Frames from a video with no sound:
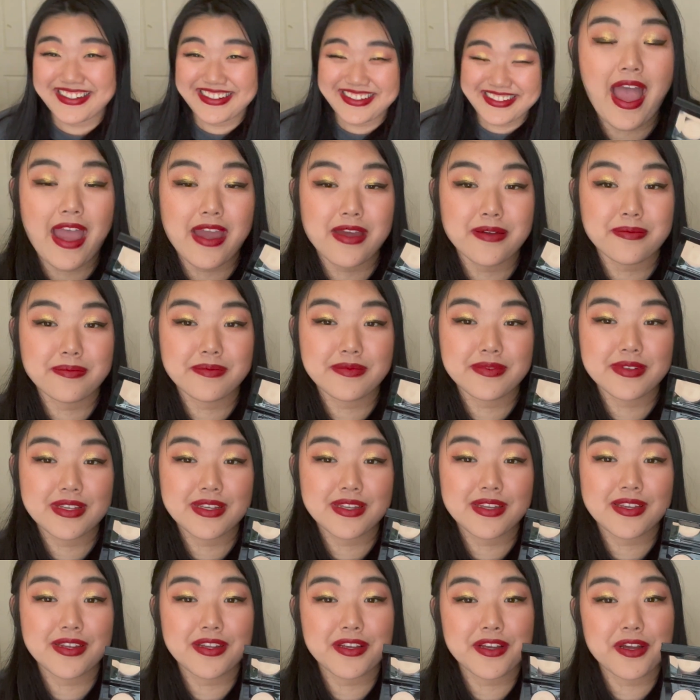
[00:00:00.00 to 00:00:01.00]
I'm
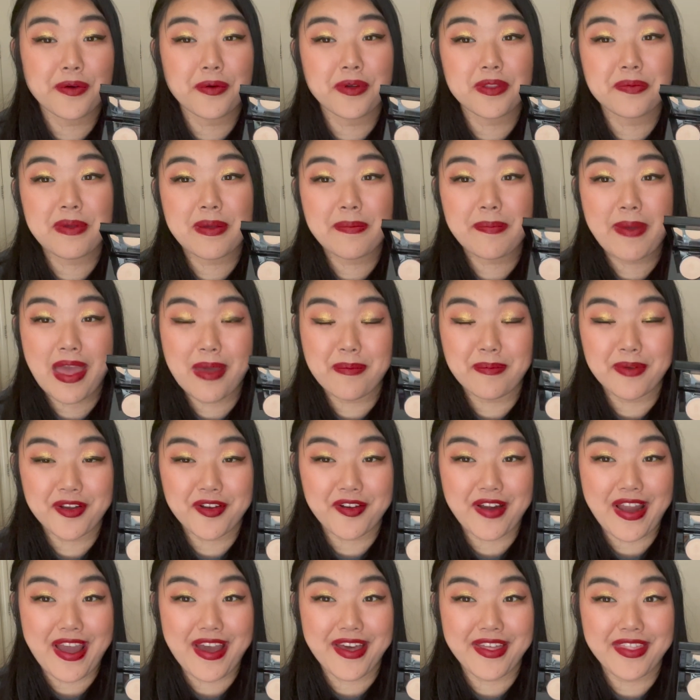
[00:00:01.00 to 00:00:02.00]
gonna go with my Pat
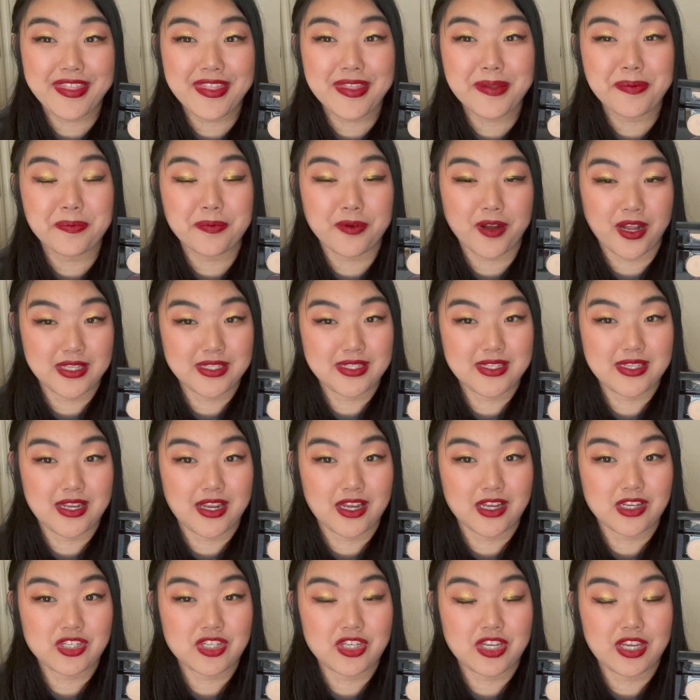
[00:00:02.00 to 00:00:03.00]
McGrath Bronze
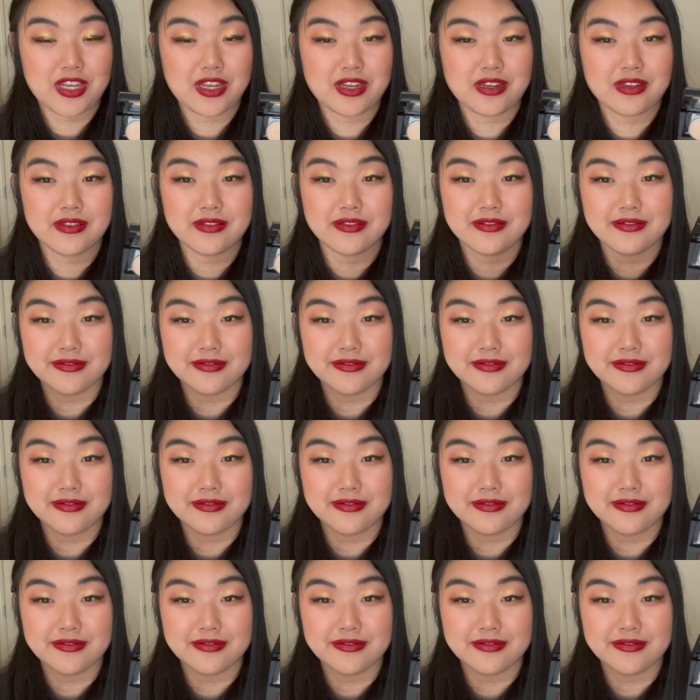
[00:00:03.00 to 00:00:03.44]
Seduction